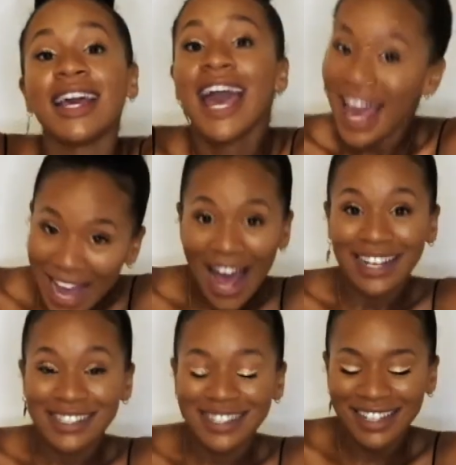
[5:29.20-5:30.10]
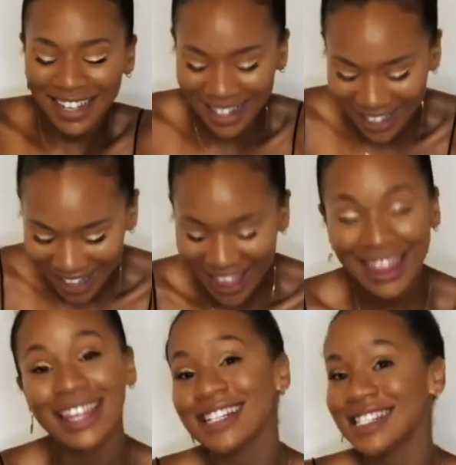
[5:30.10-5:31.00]
Hey guys,
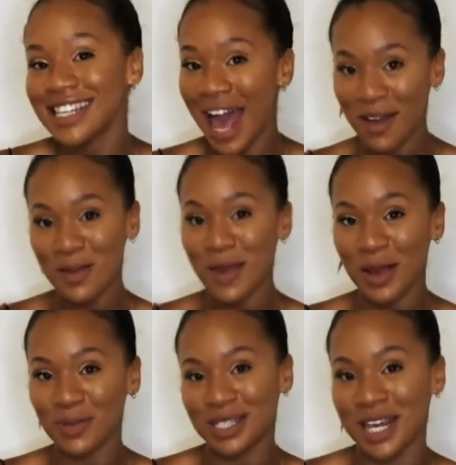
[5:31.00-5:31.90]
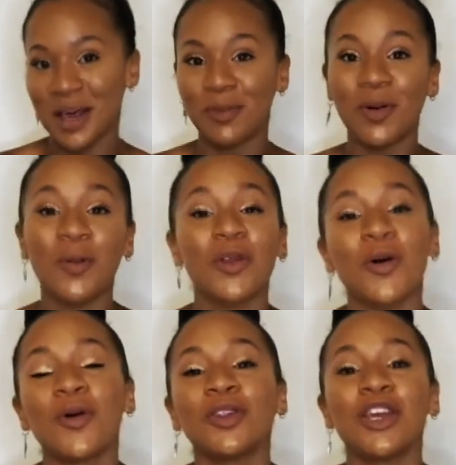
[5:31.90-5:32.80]
this is how you make a PITAYA bowl
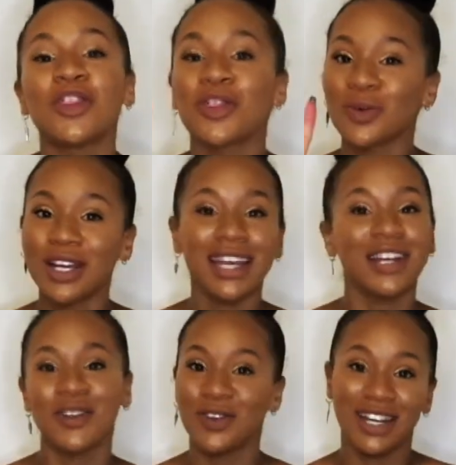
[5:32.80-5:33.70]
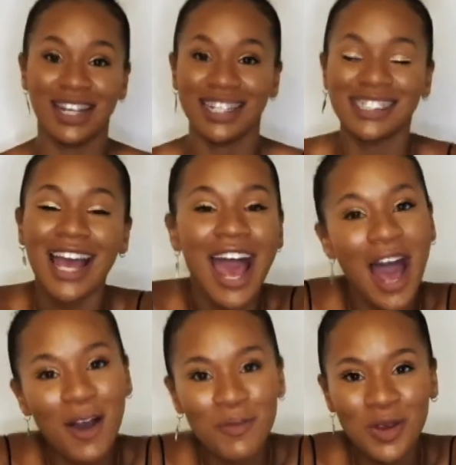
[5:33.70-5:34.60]
with only 3 ingredients.
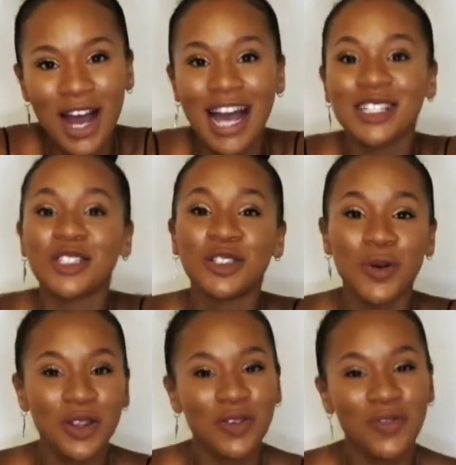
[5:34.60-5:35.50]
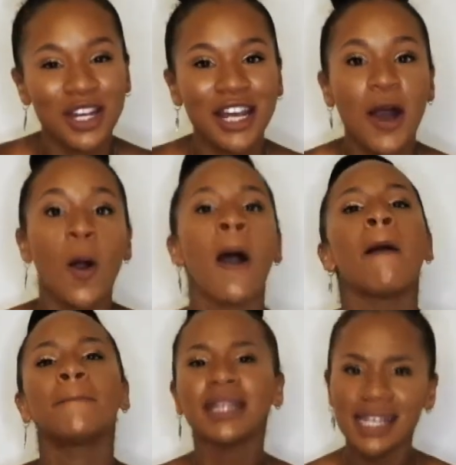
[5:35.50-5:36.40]
I hope you guys enjoyed the video.
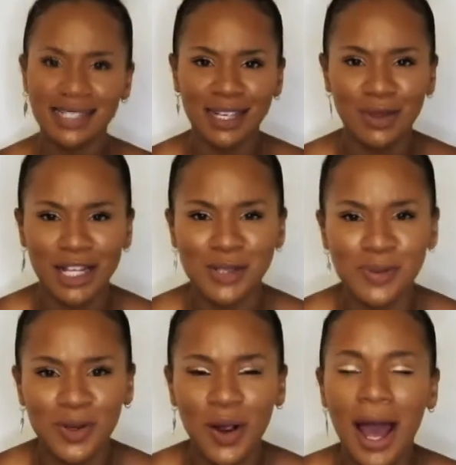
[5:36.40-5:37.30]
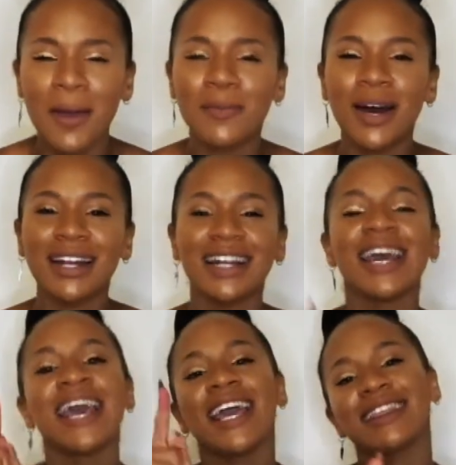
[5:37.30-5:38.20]
Please hit that subscribe button,
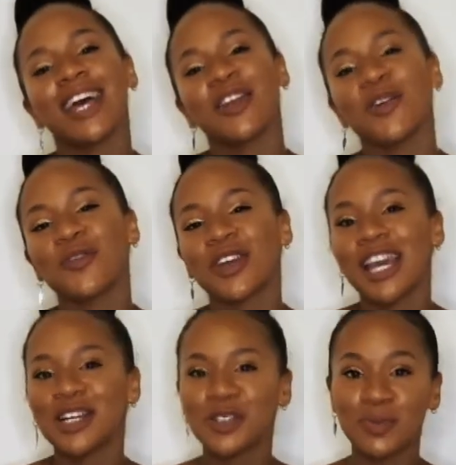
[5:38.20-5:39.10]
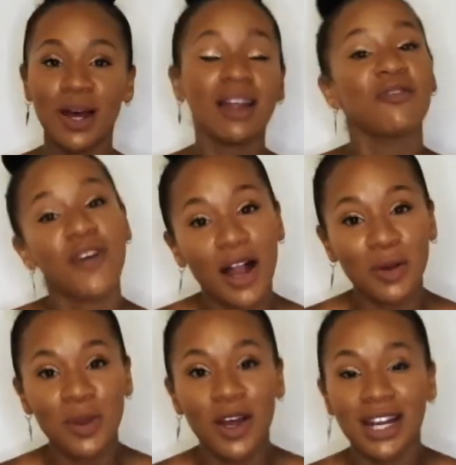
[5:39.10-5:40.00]
hit that notification bell, and follow
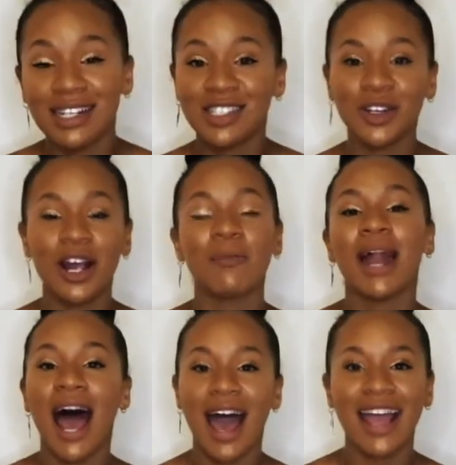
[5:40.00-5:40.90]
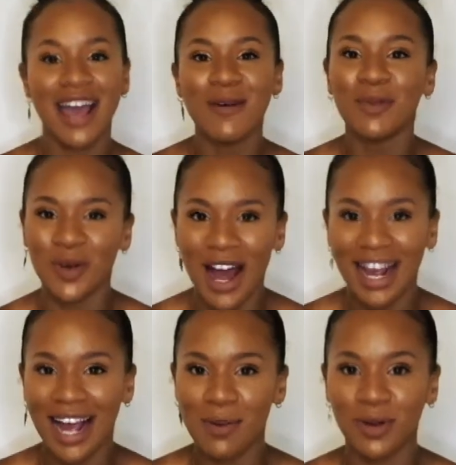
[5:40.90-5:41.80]
me on Instagram at
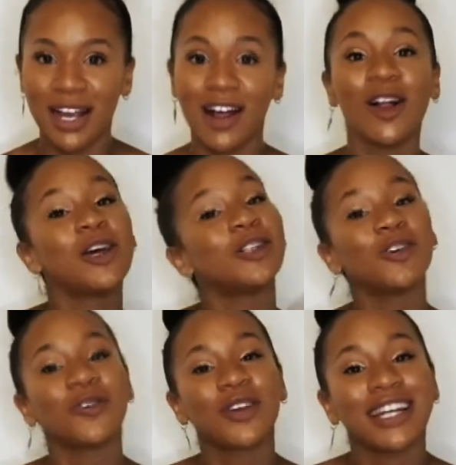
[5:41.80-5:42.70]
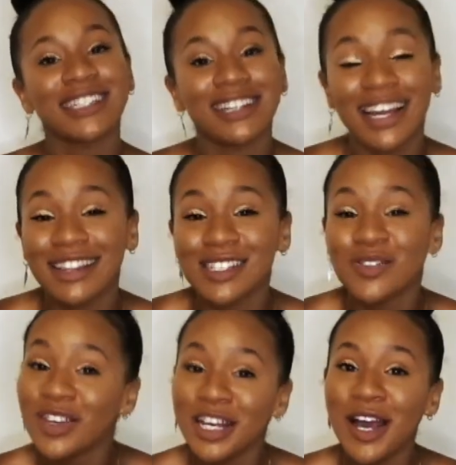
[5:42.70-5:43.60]
@IamMariahGabrielle. Don't forget to like this
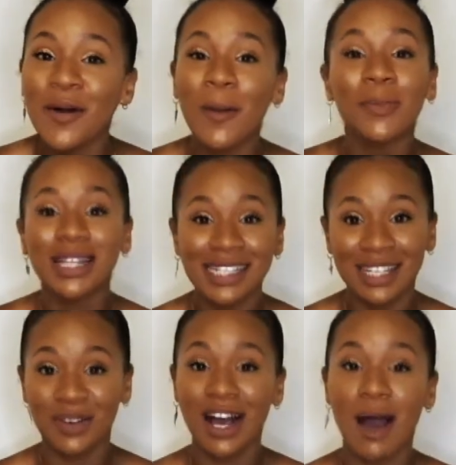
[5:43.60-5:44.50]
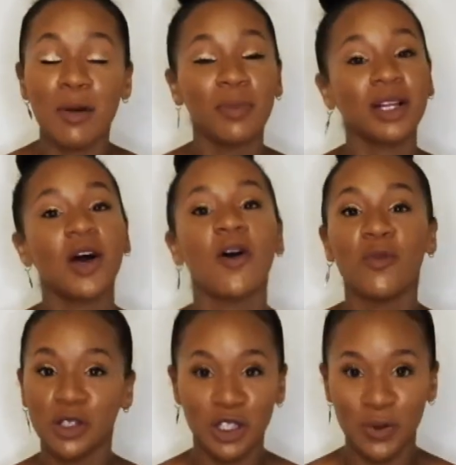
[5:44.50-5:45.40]
video, and please leave a comment below of
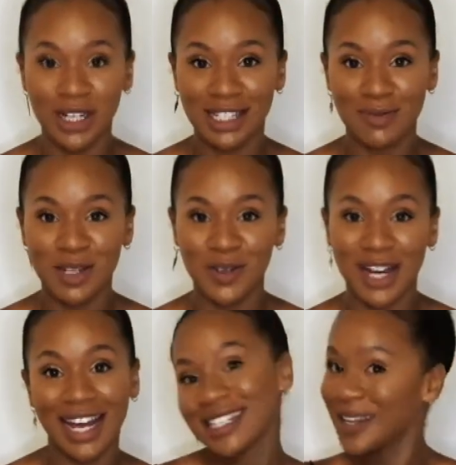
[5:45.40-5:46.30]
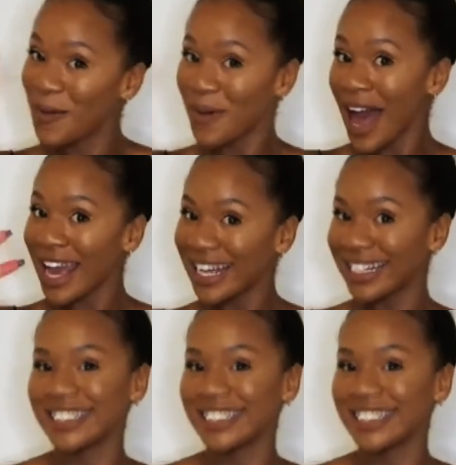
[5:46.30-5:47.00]
what you want to see me do next. Bye!